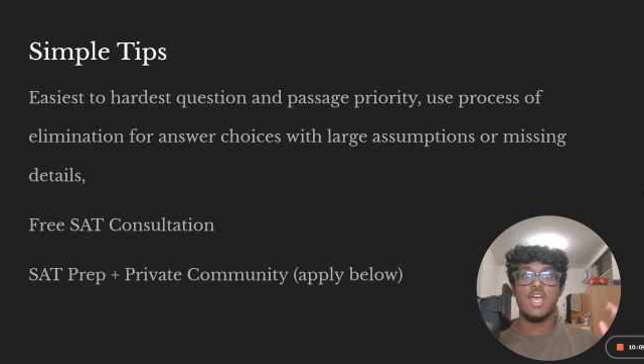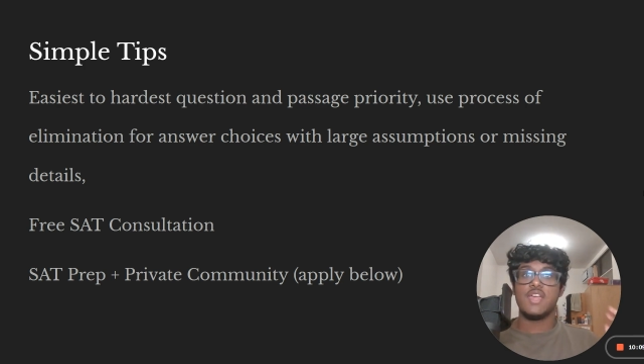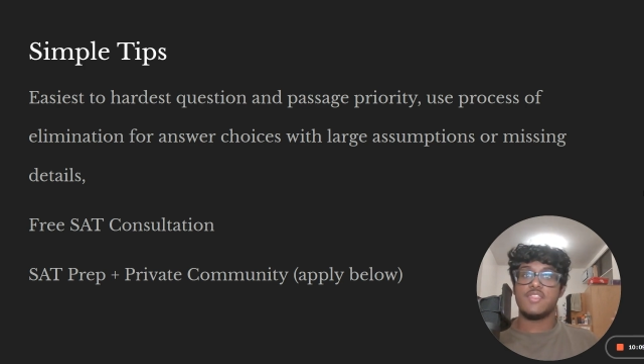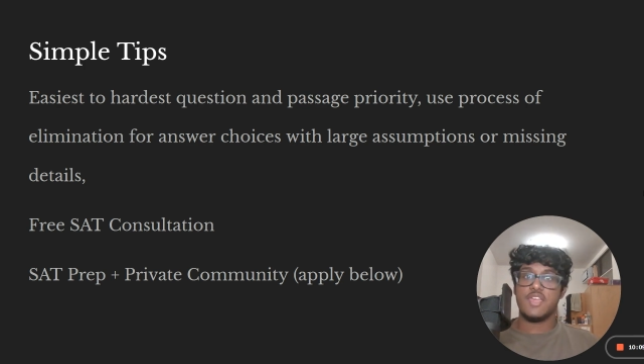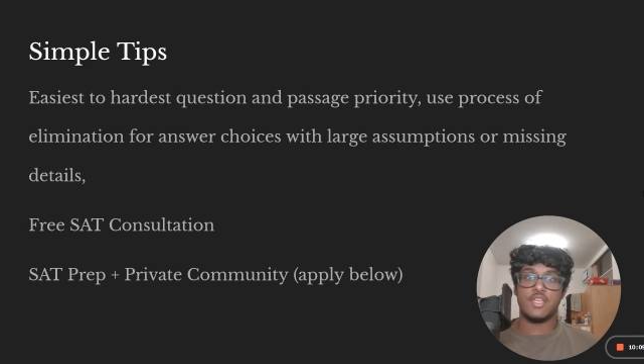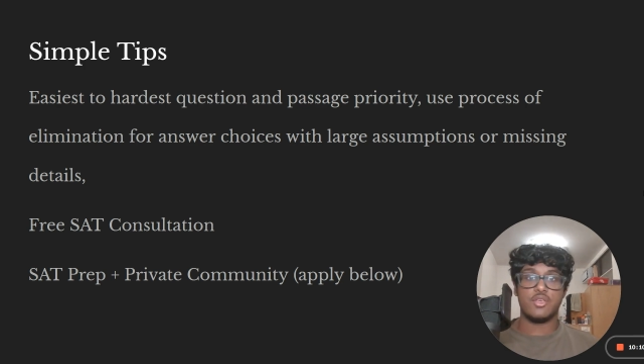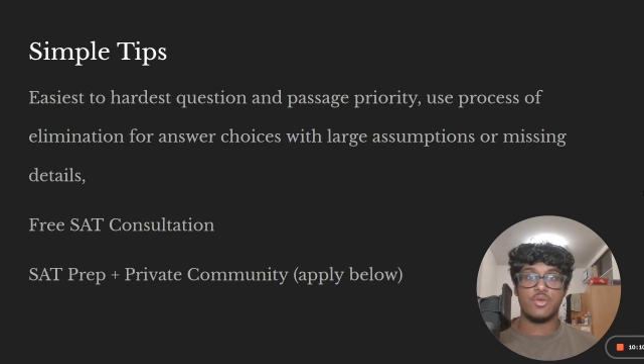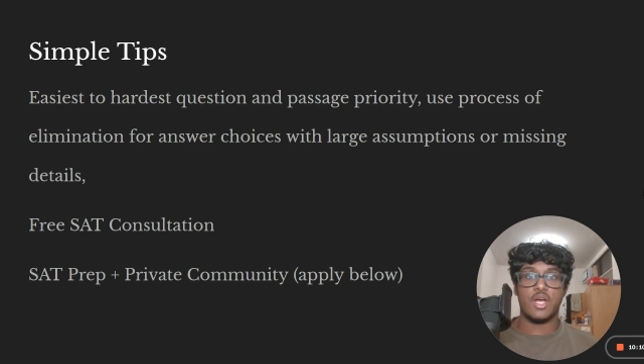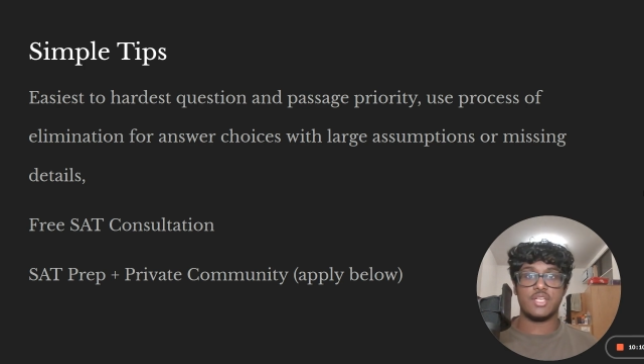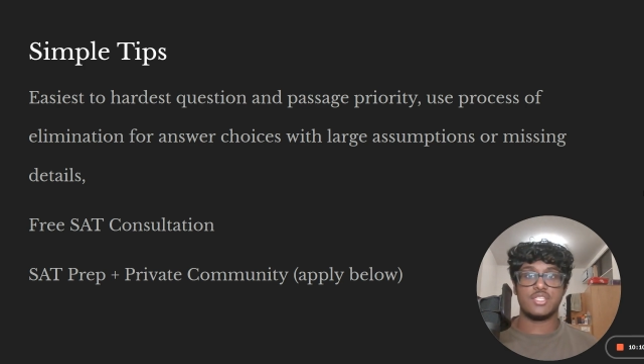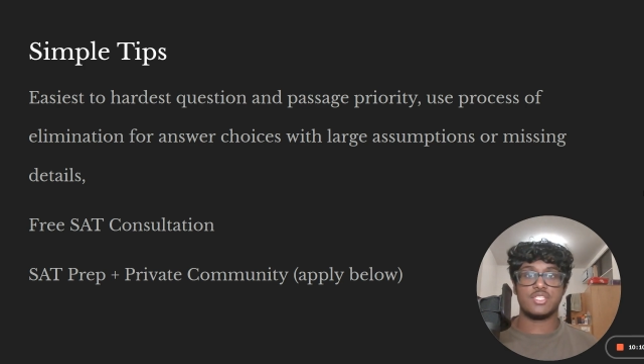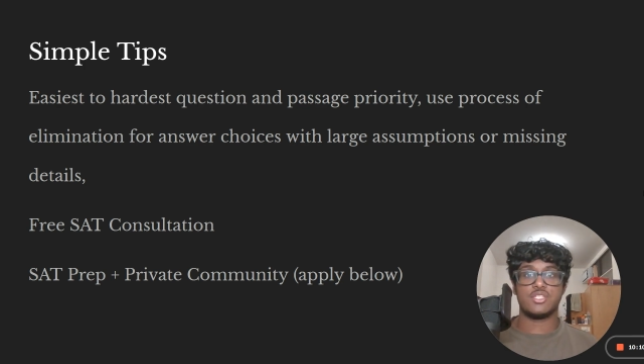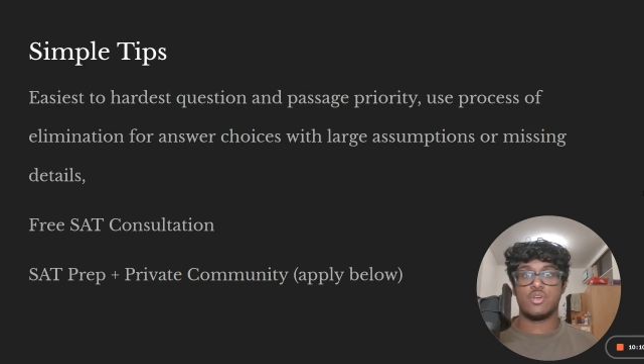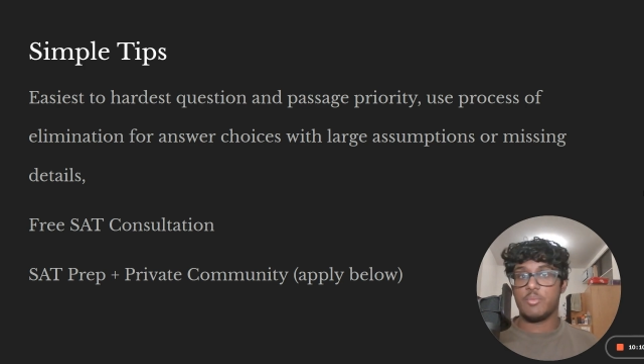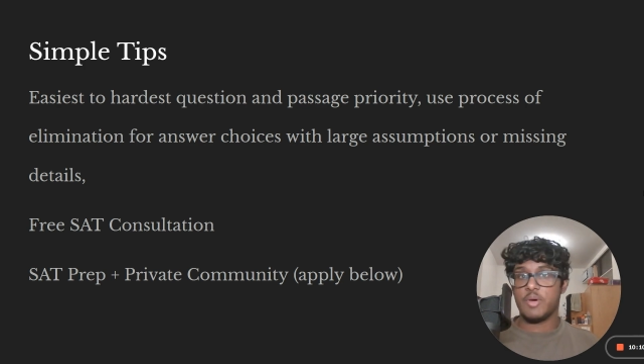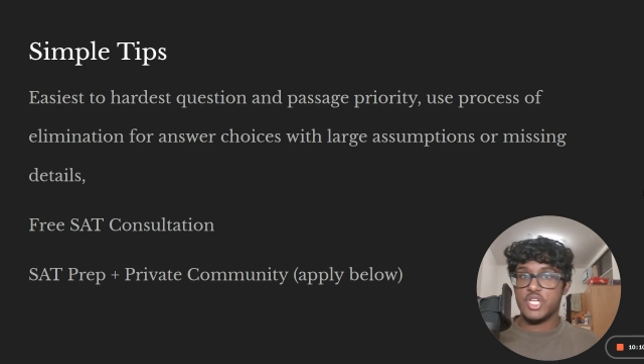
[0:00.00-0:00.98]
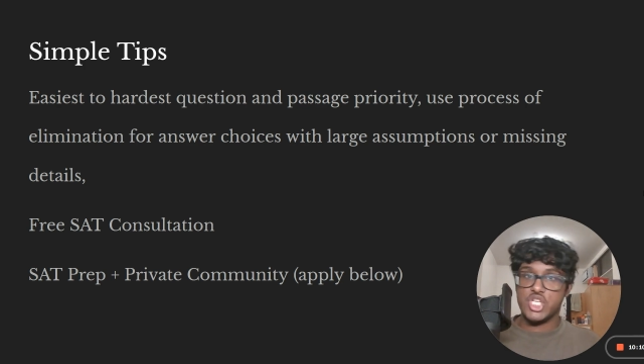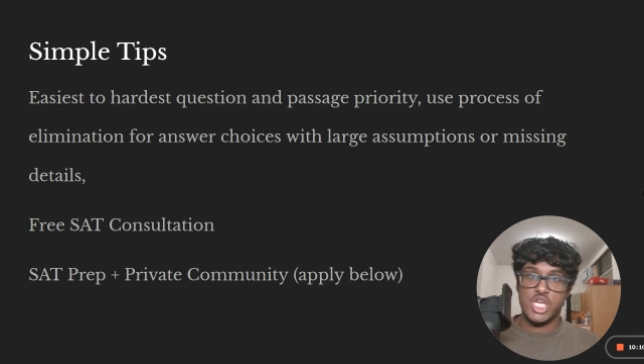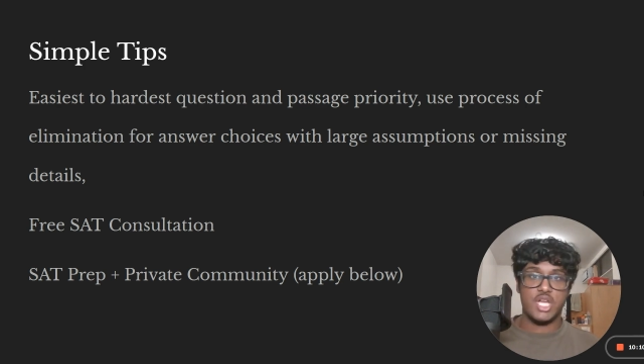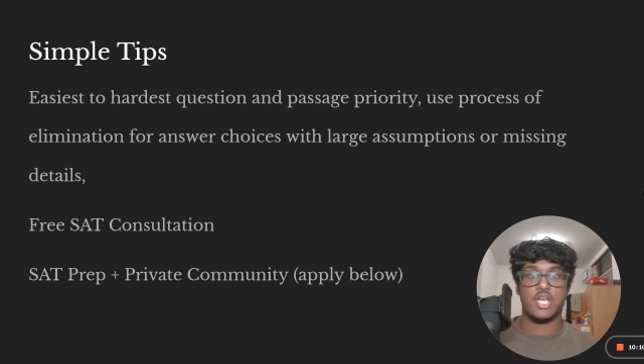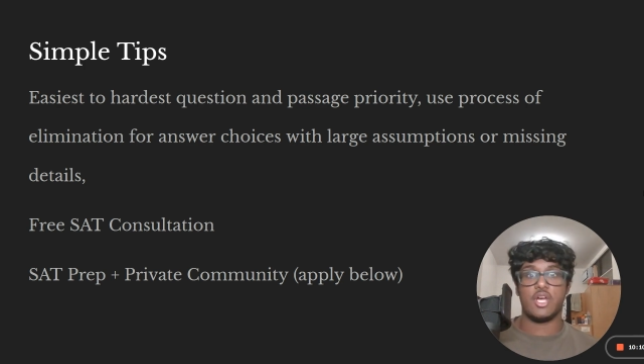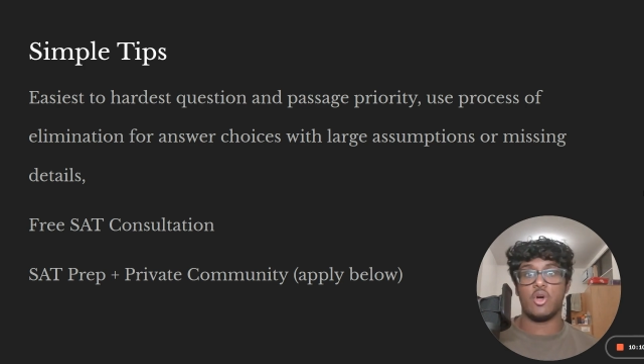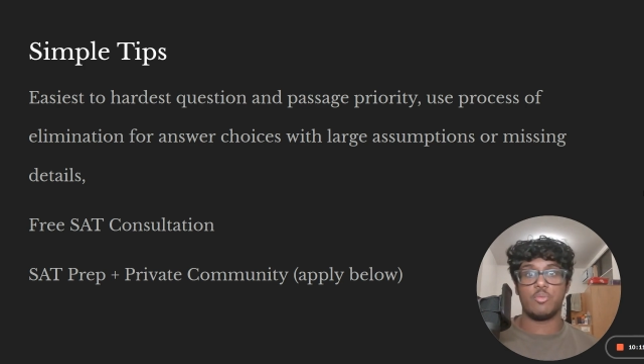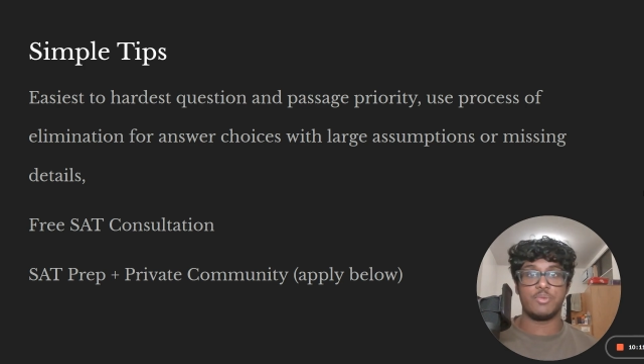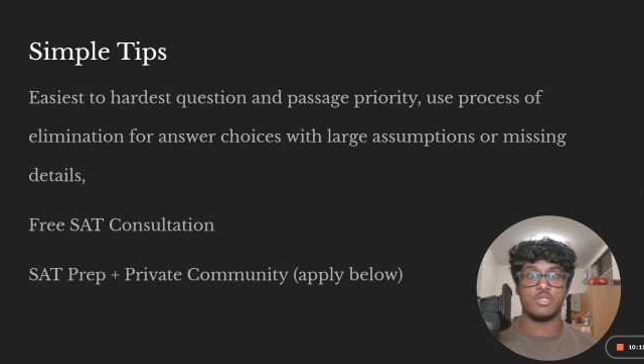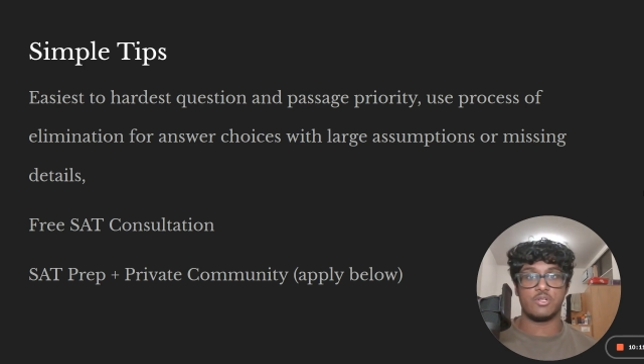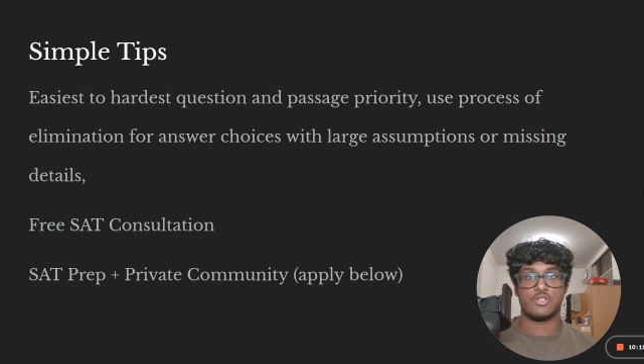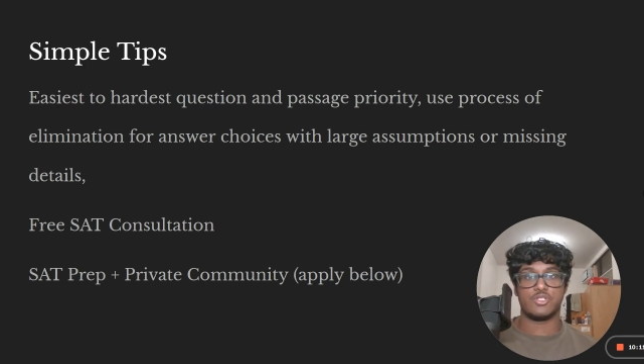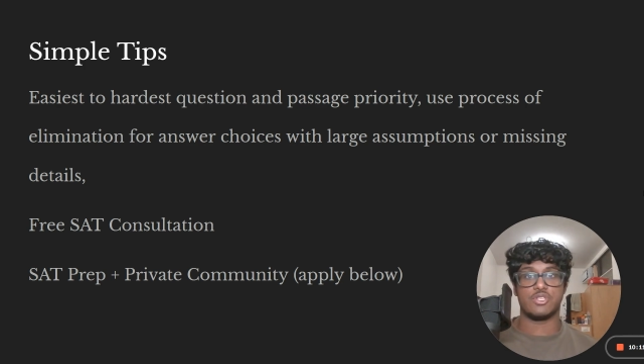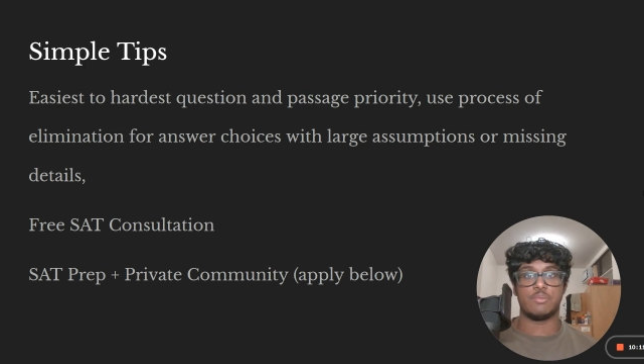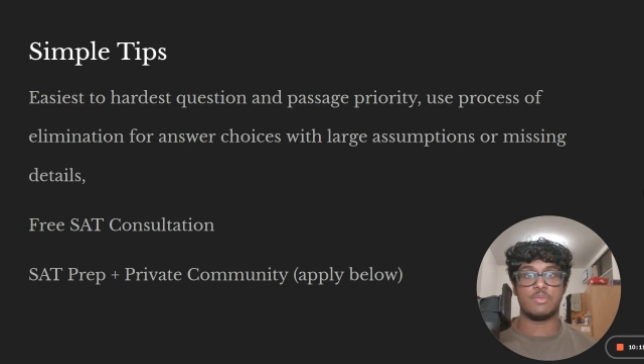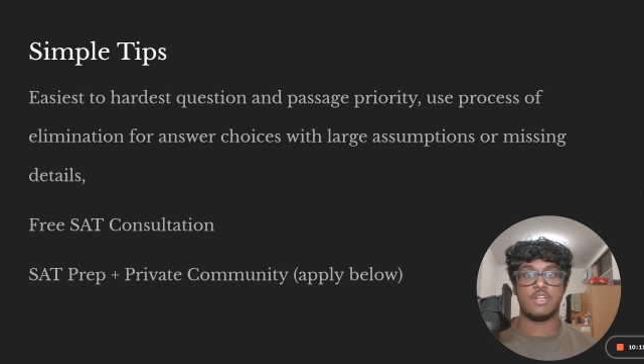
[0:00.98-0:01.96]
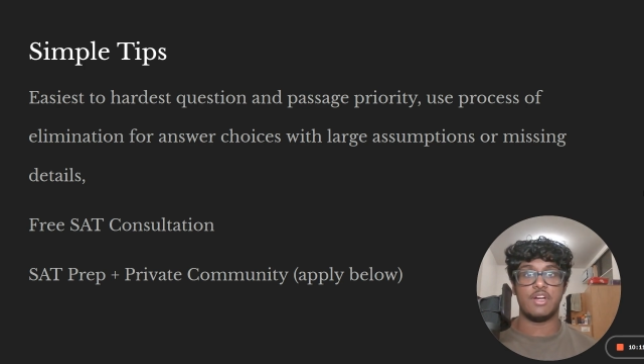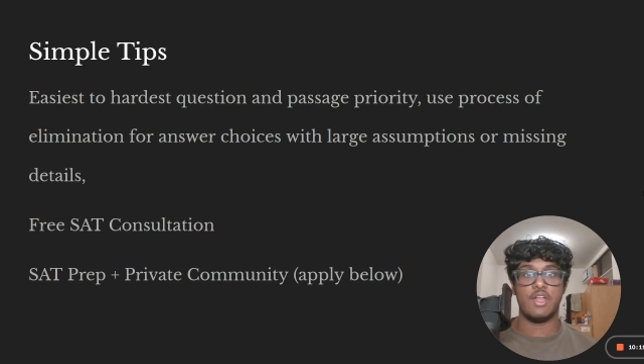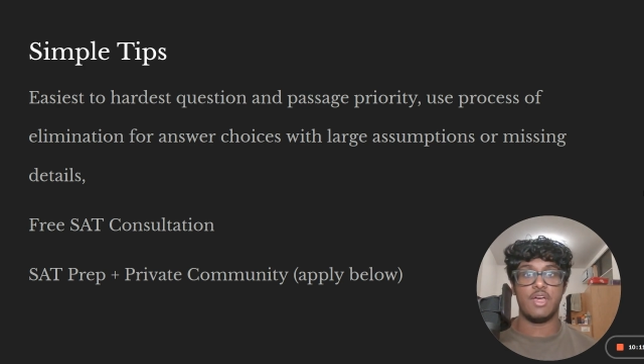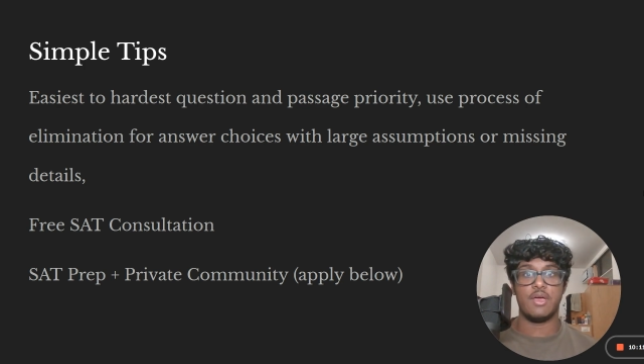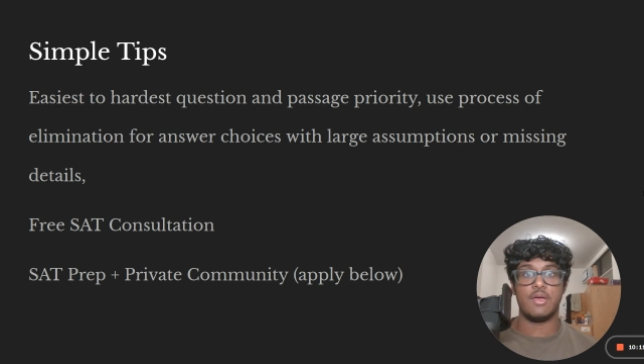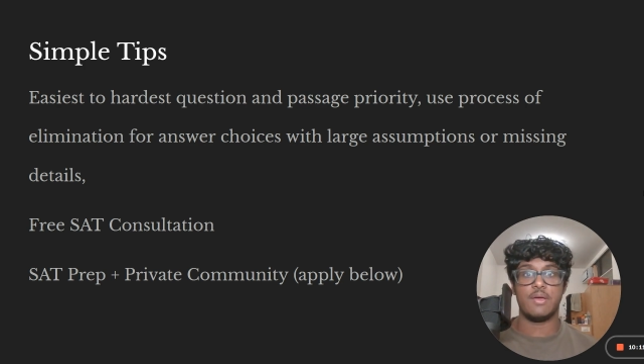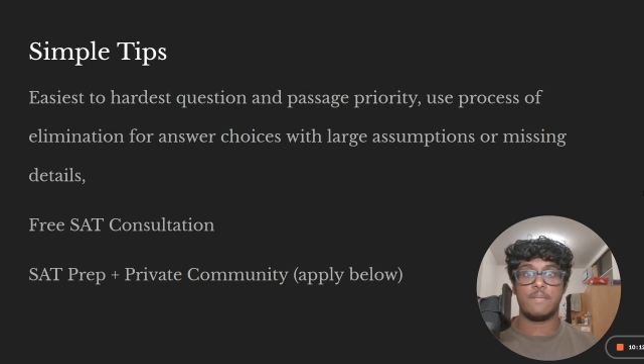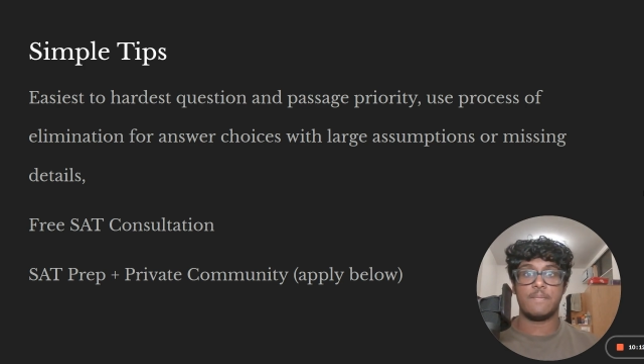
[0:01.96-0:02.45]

Thank you guys so much, and I hope you learned something today.